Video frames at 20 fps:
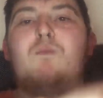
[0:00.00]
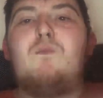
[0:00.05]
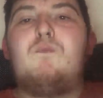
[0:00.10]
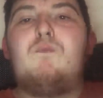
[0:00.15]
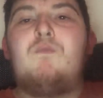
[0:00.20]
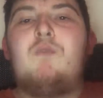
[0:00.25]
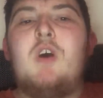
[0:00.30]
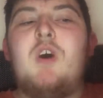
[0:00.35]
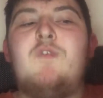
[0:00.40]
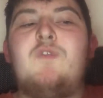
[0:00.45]

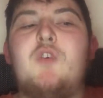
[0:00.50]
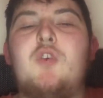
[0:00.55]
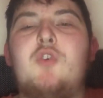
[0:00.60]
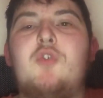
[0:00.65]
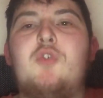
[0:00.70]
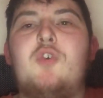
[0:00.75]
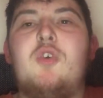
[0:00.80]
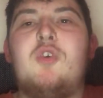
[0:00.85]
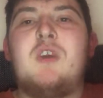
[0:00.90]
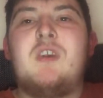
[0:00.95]
rather
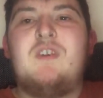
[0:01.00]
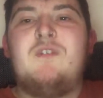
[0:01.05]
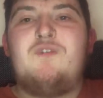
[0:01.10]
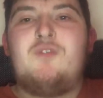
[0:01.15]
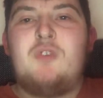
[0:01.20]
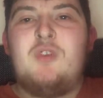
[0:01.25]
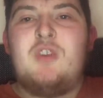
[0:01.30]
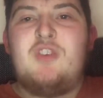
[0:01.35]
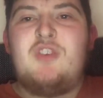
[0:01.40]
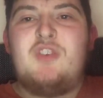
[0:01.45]
good looking
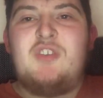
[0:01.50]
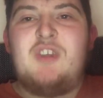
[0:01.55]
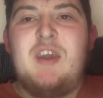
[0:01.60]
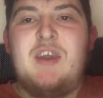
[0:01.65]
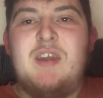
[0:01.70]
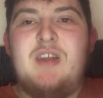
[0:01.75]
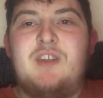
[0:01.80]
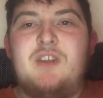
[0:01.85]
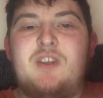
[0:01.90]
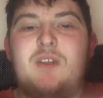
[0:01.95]
for an
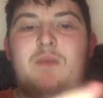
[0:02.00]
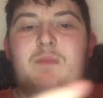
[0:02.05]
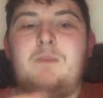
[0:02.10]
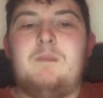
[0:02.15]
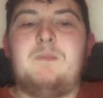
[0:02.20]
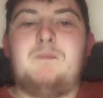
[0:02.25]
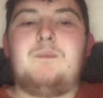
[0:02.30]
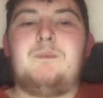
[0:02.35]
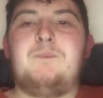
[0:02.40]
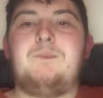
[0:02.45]
estate.
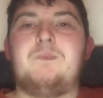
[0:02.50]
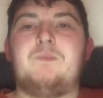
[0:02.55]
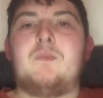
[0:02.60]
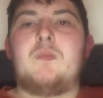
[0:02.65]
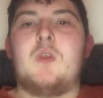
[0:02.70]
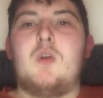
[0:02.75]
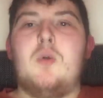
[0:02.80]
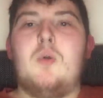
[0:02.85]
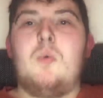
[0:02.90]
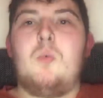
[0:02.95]

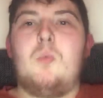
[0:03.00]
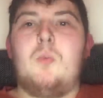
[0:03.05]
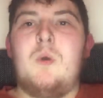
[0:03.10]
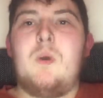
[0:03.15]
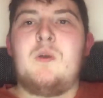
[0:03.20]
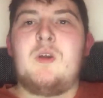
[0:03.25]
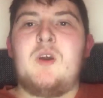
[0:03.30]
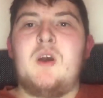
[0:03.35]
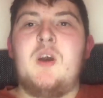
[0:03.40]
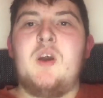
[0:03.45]

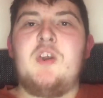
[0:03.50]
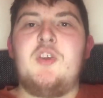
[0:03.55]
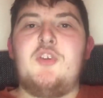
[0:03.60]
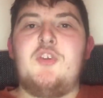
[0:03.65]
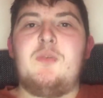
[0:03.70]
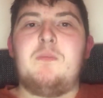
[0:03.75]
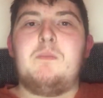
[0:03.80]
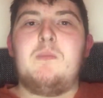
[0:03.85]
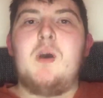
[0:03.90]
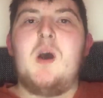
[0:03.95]
Well
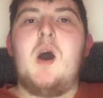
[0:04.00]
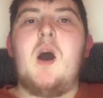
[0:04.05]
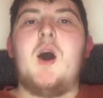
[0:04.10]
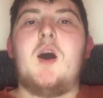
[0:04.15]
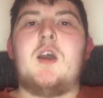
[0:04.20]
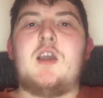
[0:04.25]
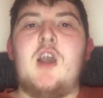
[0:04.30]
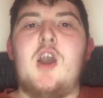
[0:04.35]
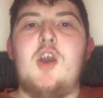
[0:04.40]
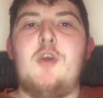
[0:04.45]
guys,
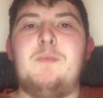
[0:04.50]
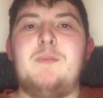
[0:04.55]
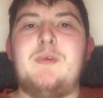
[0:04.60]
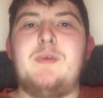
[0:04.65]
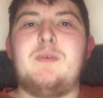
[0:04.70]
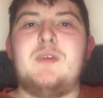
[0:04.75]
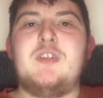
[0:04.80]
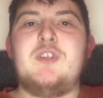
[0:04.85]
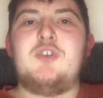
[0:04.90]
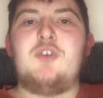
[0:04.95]
I hope
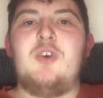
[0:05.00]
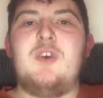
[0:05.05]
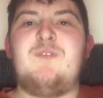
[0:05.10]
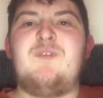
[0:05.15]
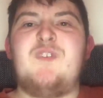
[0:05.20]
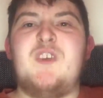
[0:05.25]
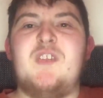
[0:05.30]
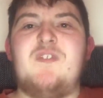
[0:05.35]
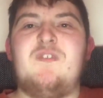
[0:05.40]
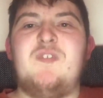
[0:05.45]
you enjoyed
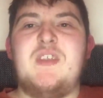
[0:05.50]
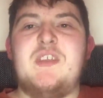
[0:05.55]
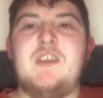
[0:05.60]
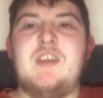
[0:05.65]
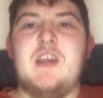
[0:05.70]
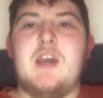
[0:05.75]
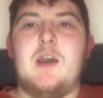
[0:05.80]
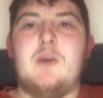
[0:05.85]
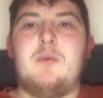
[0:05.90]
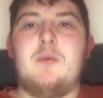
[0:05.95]
this
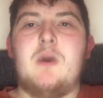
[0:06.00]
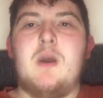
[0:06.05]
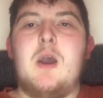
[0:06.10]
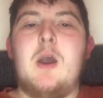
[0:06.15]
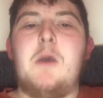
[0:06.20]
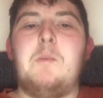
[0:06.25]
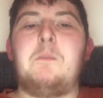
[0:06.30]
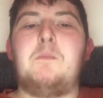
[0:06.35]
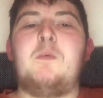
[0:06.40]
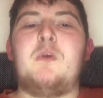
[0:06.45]
video.
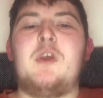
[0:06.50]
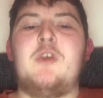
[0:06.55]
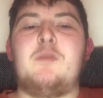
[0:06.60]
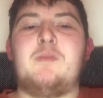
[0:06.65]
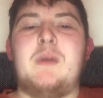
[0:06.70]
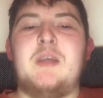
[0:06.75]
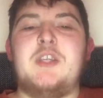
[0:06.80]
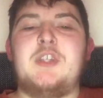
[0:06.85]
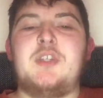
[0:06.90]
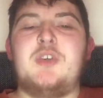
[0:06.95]
Please
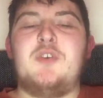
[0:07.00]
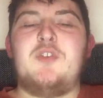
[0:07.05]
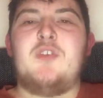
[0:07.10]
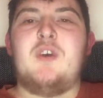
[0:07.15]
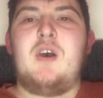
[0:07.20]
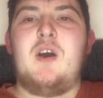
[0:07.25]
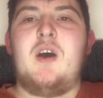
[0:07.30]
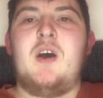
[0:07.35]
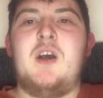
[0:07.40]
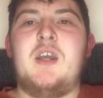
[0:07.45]
make sure to
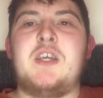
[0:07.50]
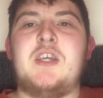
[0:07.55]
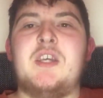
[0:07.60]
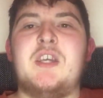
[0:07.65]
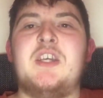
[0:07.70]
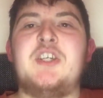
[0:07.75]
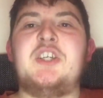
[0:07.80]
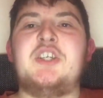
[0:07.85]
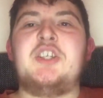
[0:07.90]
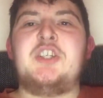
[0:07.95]
like,
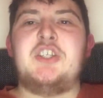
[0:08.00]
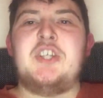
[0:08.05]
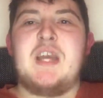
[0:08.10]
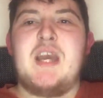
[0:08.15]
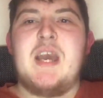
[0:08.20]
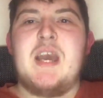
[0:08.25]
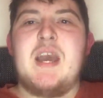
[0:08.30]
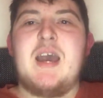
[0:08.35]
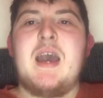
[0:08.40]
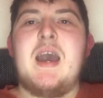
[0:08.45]

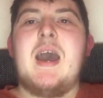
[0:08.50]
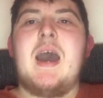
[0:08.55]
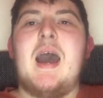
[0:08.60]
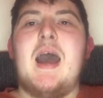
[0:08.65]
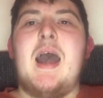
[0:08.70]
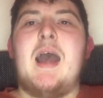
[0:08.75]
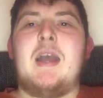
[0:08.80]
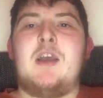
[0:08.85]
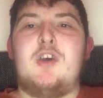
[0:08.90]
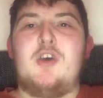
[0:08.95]
share
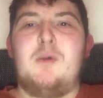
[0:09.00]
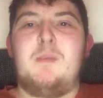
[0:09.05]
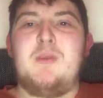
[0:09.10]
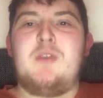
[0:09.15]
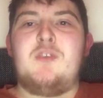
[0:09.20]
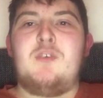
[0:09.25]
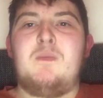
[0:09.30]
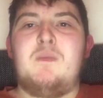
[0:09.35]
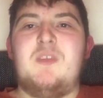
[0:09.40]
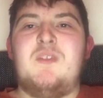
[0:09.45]
and
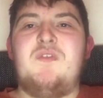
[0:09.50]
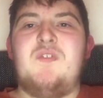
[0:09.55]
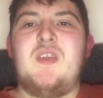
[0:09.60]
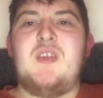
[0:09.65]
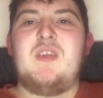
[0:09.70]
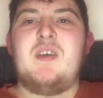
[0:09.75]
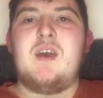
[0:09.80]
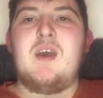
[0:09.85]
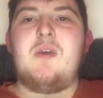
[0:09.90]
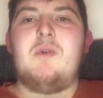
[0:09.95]
comment on this
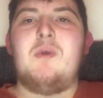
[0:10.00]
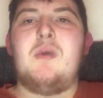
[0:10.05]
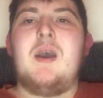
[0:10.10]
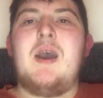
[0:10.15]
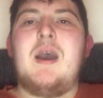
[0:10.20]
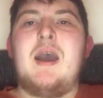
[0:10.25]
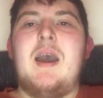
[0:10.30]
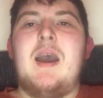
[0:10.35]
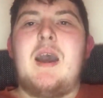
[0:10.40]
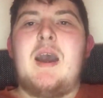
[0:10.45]
video,
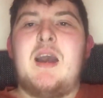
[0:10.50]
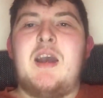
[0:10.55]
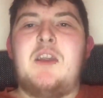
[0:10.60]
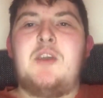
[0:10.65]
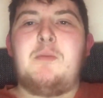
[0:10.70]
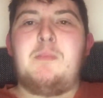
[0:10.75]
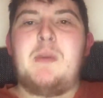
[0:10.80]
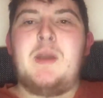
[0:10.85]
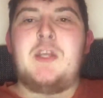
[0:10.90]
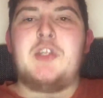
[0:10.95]

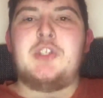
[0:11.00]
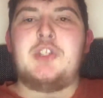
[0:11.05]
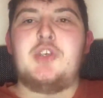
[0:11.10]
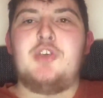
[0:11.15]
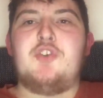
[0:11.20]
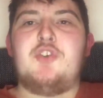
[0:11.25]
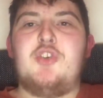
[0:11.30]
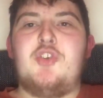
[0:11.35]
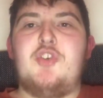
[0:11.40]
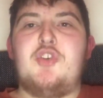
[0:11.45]
and make sure
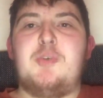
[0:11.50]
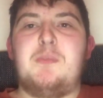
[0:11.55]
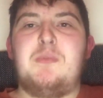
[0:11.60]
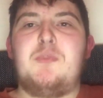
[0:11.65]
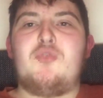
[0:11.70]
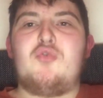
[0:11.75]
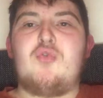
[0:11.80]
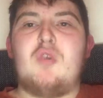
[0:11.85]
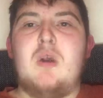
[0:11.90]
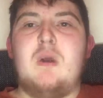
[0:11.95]
to
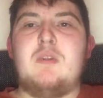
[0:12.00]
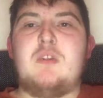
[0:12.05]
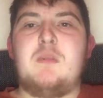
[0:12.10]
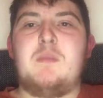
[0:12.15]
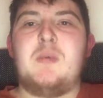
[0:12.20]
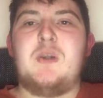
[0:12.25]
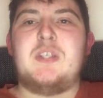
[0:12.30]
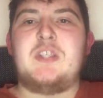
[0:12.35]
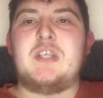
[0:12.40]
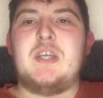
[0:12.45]
subscribe to
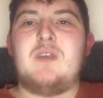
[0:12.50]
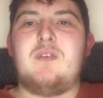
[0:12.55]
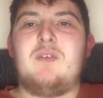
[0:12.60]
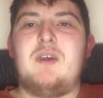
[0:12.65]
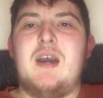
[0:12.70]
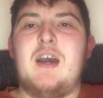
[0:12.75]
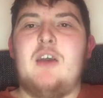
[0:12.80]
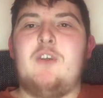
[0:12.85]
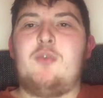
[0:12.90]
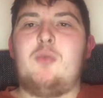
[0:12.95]
my channel
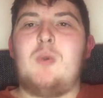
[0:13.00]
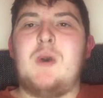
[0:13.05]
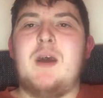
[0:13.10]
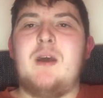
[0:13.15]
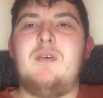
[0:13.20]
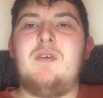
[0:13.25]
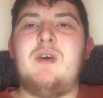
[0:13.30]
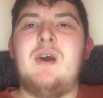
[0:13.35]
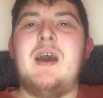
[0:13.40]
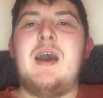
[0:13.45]
as
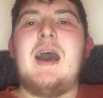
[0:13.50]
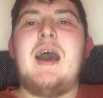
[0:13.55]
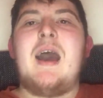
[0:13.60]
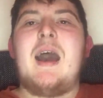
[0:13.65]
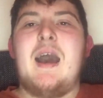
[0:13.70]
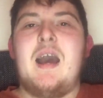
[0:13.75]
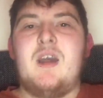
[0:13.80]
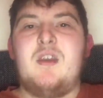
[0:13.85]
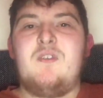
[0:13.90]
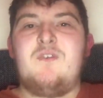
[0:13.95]
well,
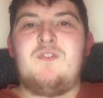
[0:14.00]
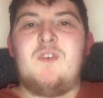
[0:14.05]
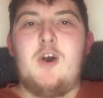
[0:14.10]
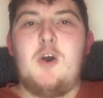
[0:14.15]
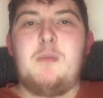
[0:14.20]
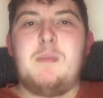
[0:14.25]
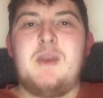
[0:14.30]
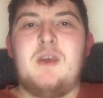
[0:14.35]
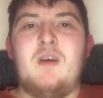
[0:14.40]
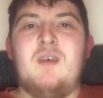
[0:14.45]
and
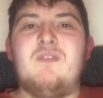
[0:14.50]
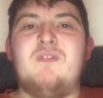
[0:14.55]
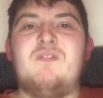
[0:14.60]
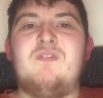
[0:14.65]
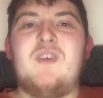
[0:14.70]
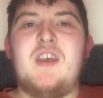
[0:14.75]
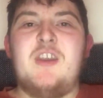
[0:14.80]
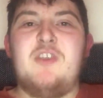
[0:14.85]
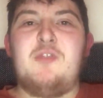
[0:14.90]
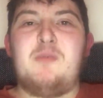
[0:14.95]
follow me on
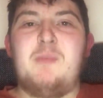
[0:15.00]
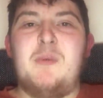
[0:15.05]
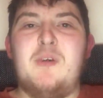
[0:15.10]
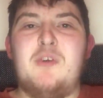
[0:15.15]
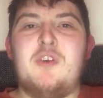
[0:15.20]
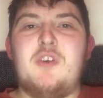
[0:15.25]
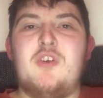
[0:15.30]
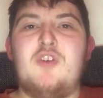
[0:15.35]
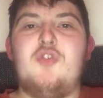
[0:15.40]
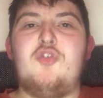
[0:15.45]

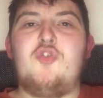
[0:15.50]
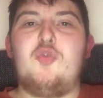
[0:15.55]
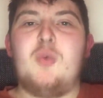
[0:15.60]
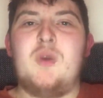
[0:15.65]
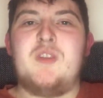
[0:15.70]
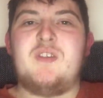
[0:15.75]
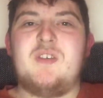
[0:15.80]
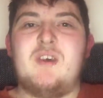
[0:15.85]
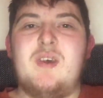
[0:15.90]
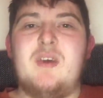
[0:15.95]
Facebook,
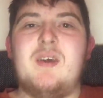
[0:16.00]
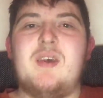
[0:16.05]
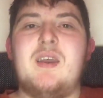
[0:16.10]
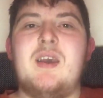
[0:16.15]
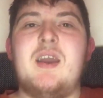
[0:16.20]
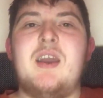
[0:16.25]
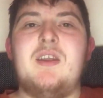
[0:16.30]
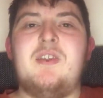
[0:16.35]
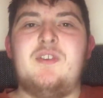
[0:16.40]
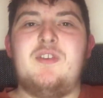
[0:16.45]
Twitter,
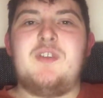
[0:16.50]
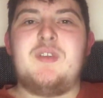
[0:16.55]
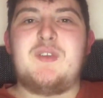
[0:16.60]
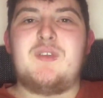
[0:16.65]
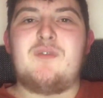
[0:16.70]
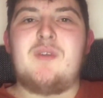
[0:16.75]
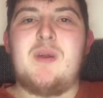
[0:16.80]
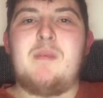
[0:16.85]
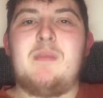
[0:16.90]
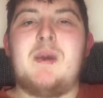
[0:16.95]

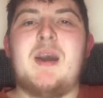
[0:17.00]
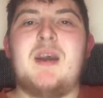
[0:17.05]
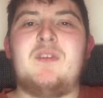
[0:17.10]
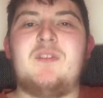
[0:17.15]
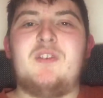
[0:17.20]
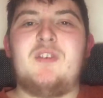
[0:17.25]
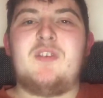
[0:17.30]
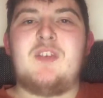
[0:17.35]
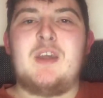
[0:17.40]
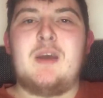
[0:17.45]
Instagram
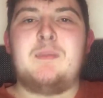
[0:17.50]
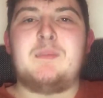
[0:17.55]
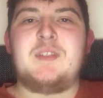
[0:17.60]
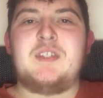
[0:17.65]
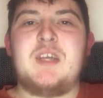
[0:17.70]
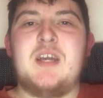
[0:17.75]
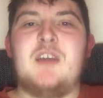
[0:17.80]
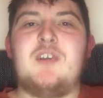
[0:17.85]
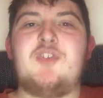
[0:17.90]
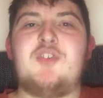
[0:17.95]
and
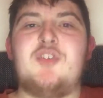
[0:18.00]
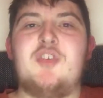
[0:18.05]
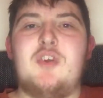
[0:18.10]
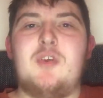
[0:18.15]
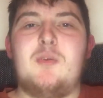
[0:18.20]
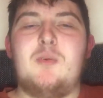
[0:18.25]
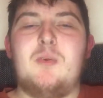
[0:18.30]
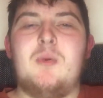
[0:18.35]
Snapchat too.